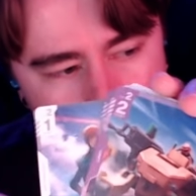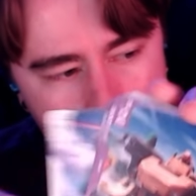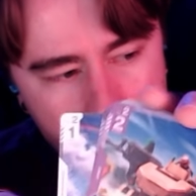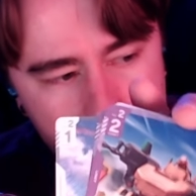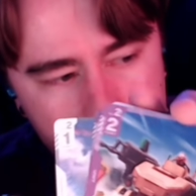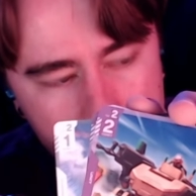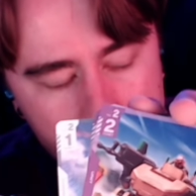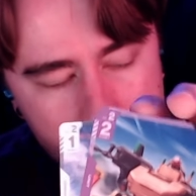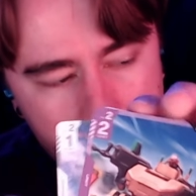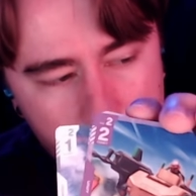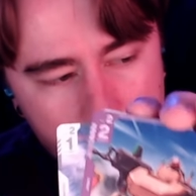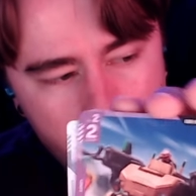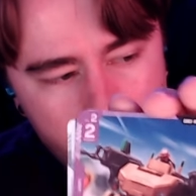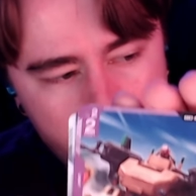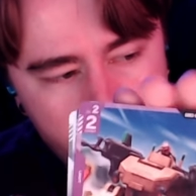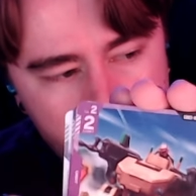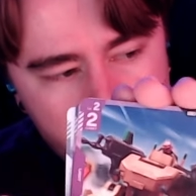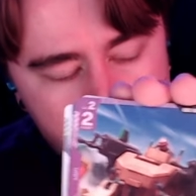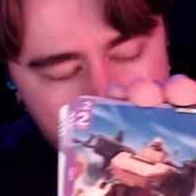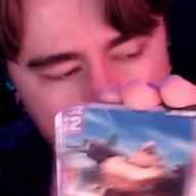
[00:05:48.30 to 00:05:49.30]
those are the alt
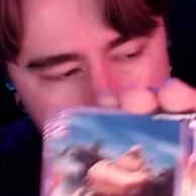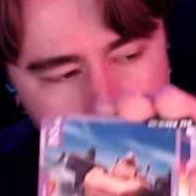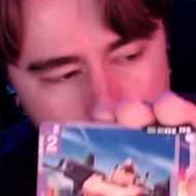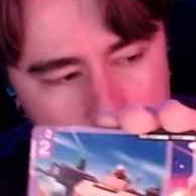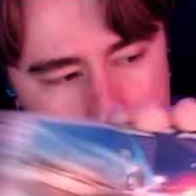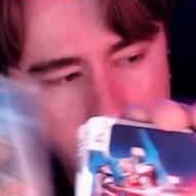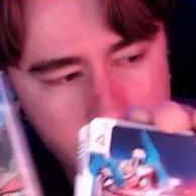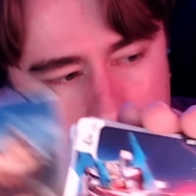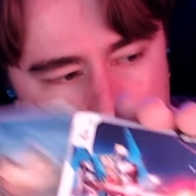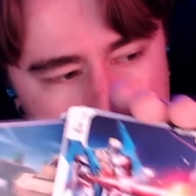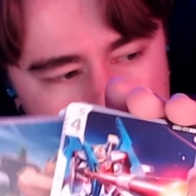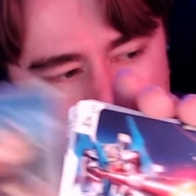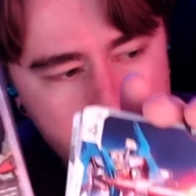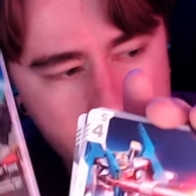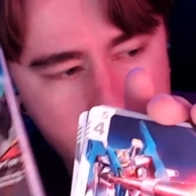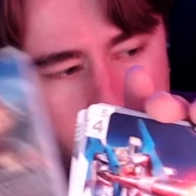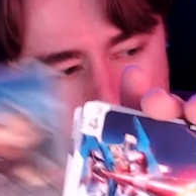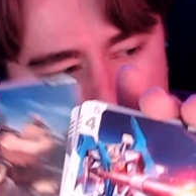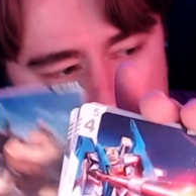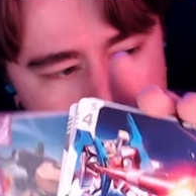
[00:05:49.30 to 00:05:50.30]
arts that were in
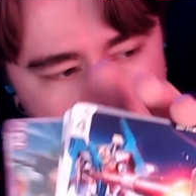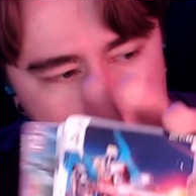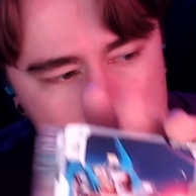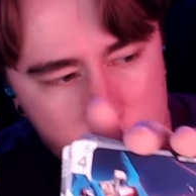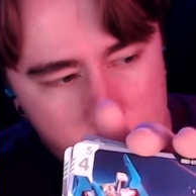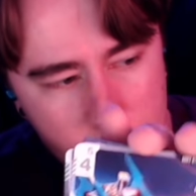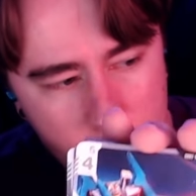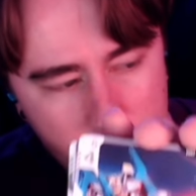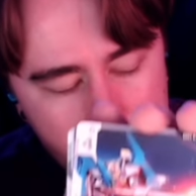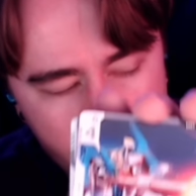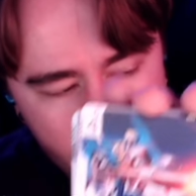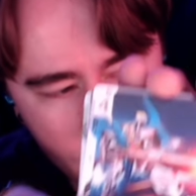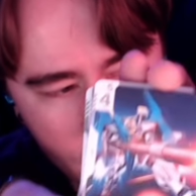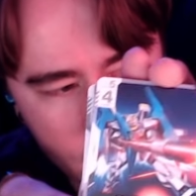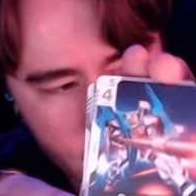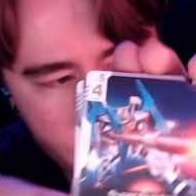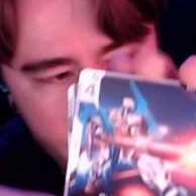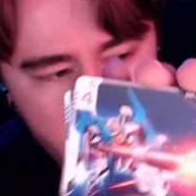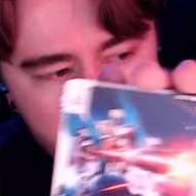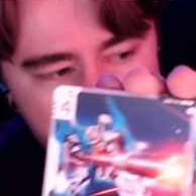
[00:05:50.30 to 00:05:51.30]
my box that had the
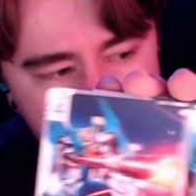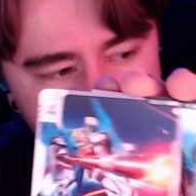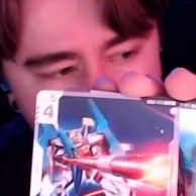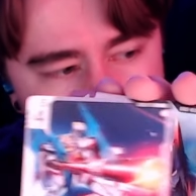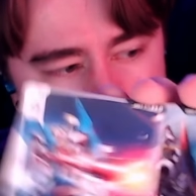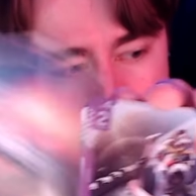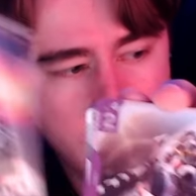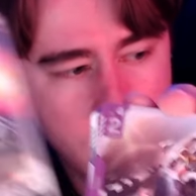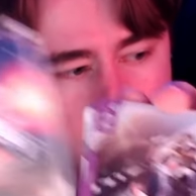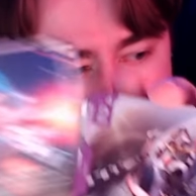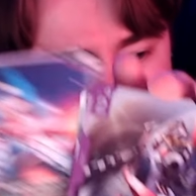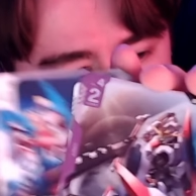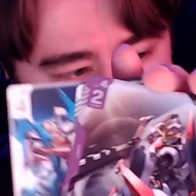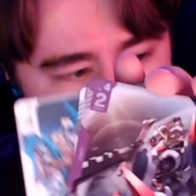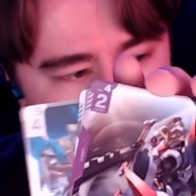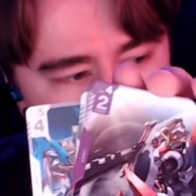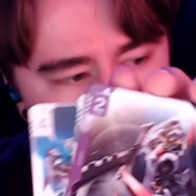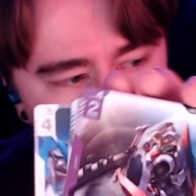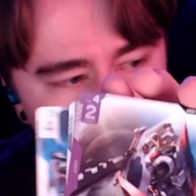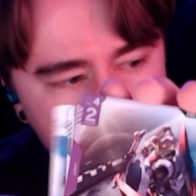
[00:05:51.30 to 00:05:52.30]
SP.
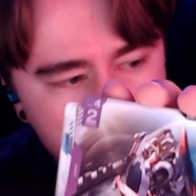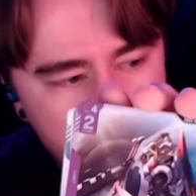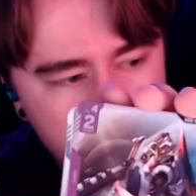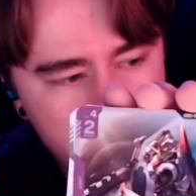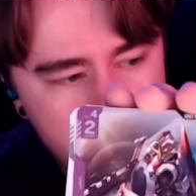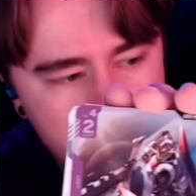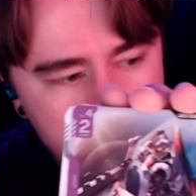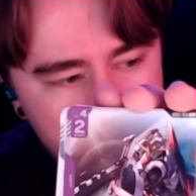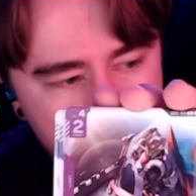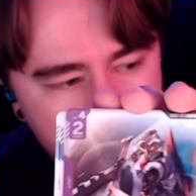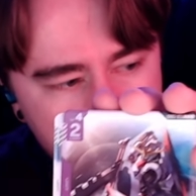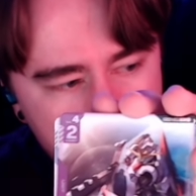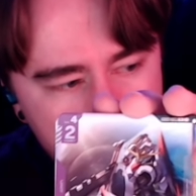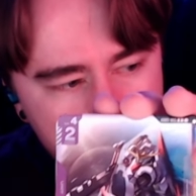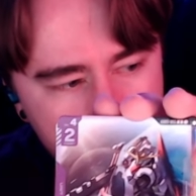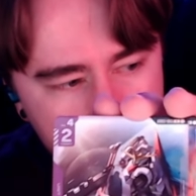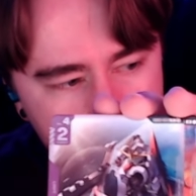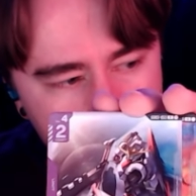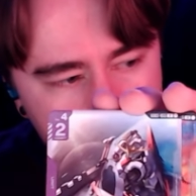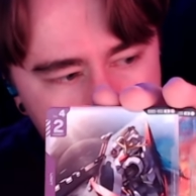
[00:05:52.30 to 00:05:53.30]
So if you ever see that,
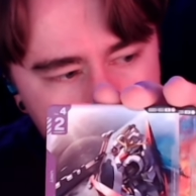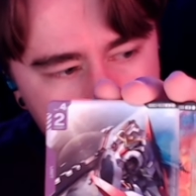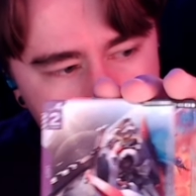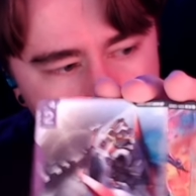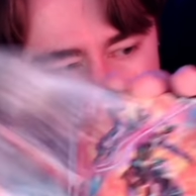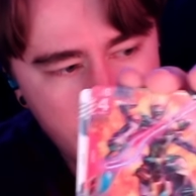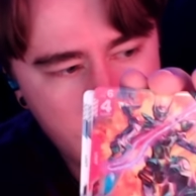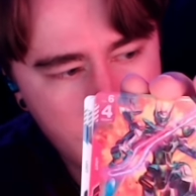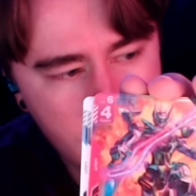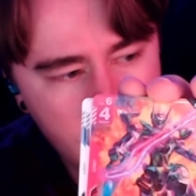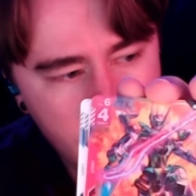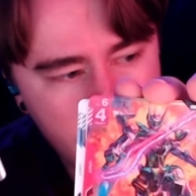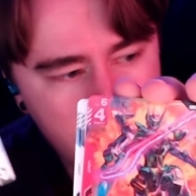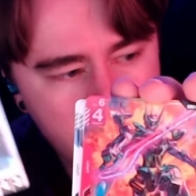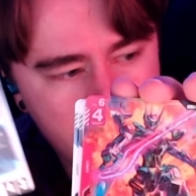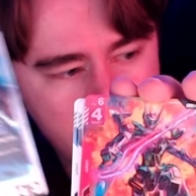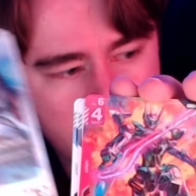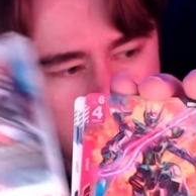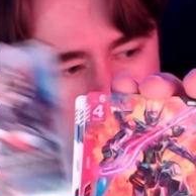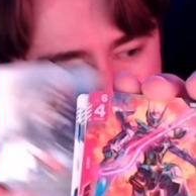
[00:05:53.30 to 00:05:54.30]
maybe
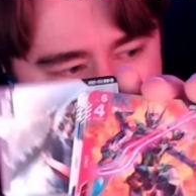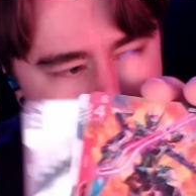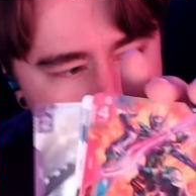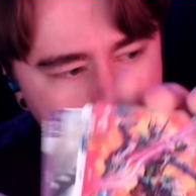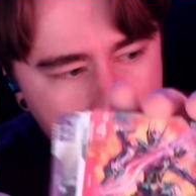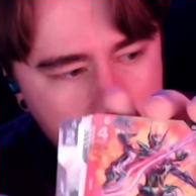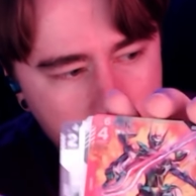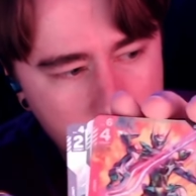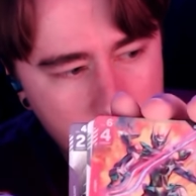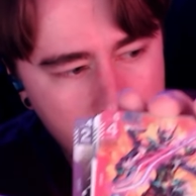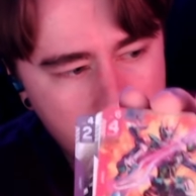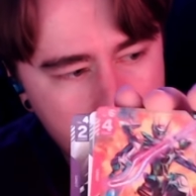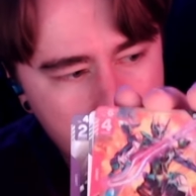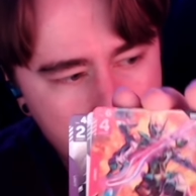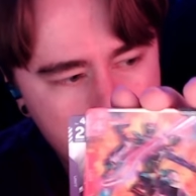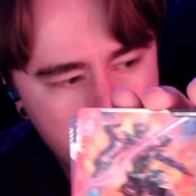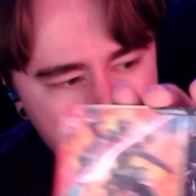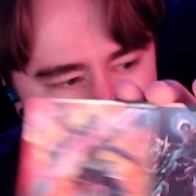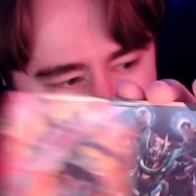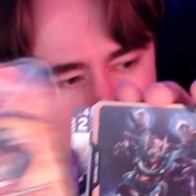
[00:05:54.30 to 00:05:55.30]
take a look.
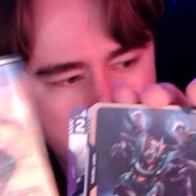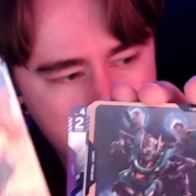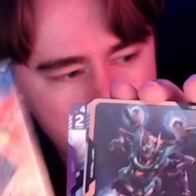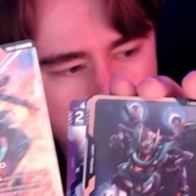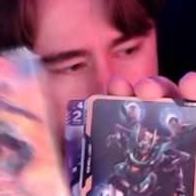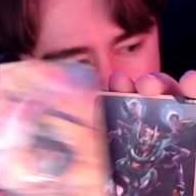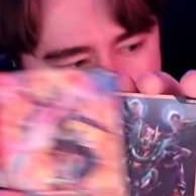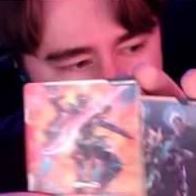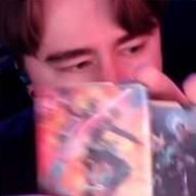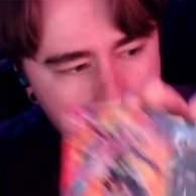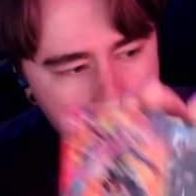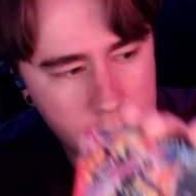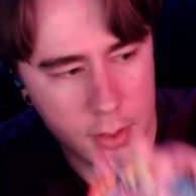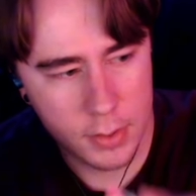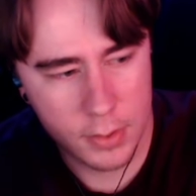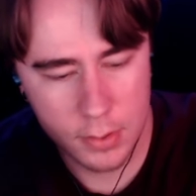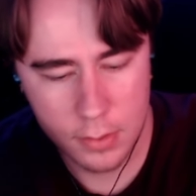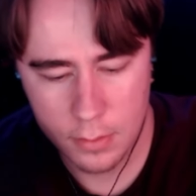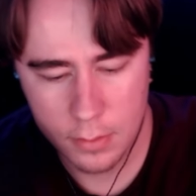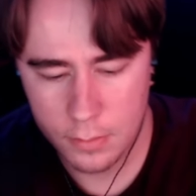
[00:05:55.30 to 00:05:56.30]
G-Fred,
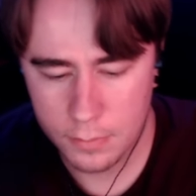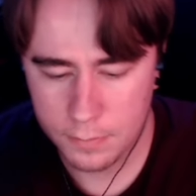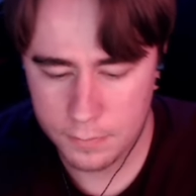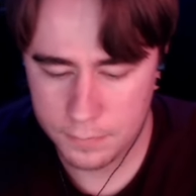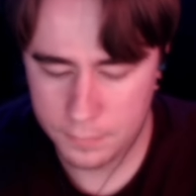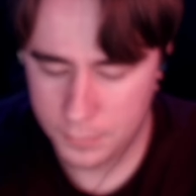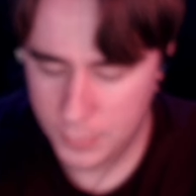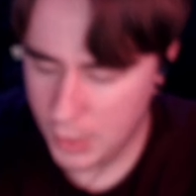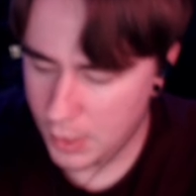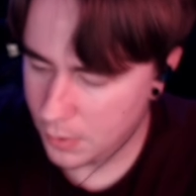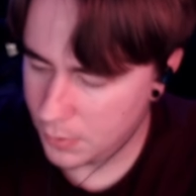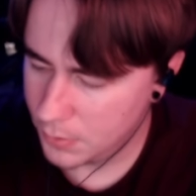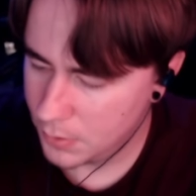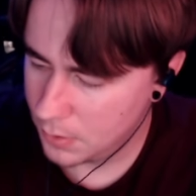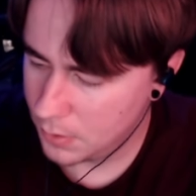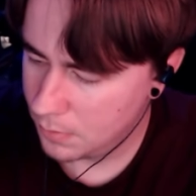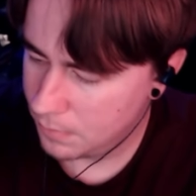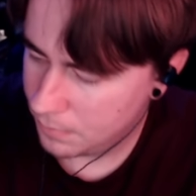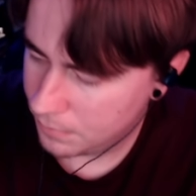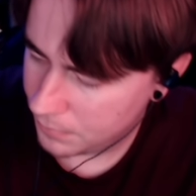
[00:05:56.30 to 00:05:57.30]
nice. I
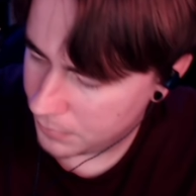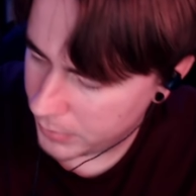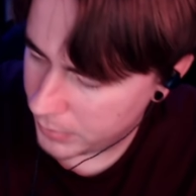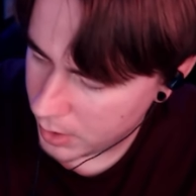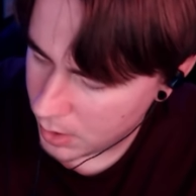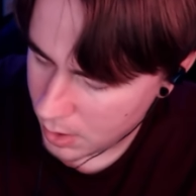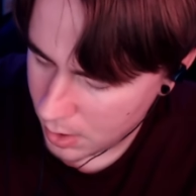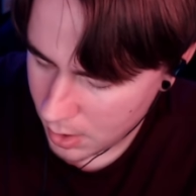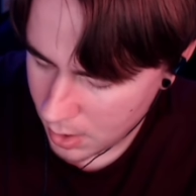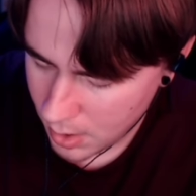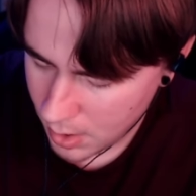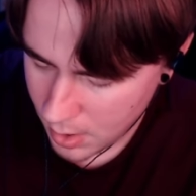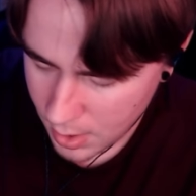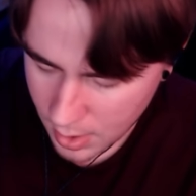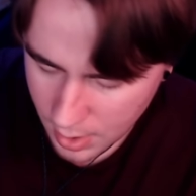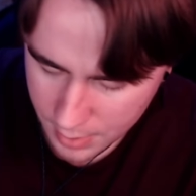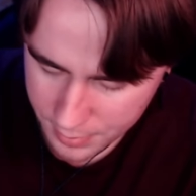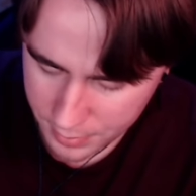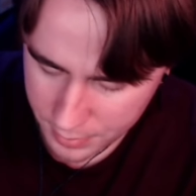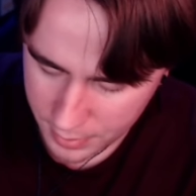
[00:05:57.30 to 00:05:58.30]

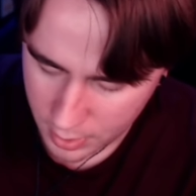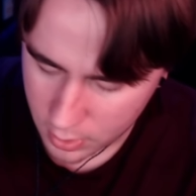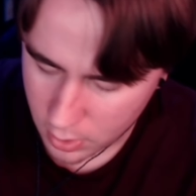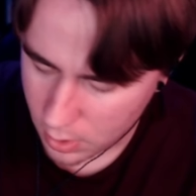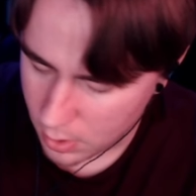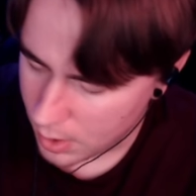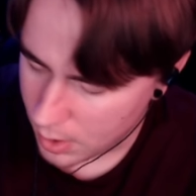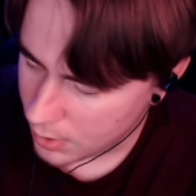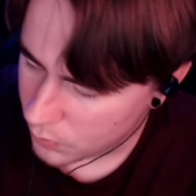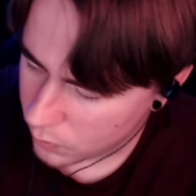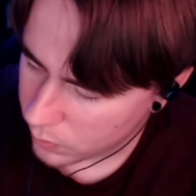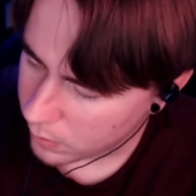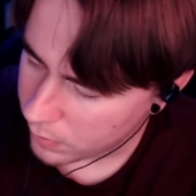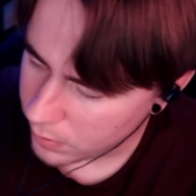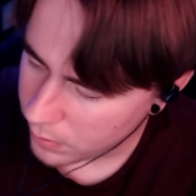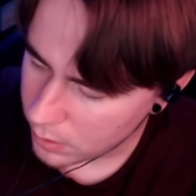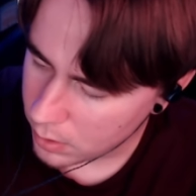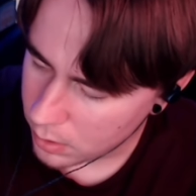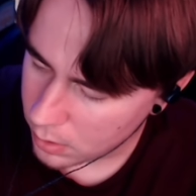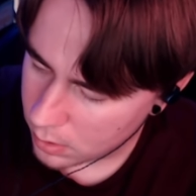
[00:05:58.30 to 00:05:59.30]
think that card has one of
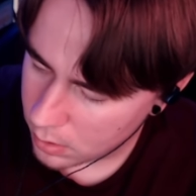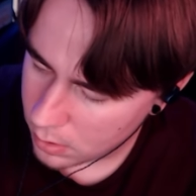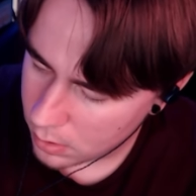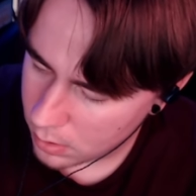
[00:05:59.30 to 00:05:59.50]
the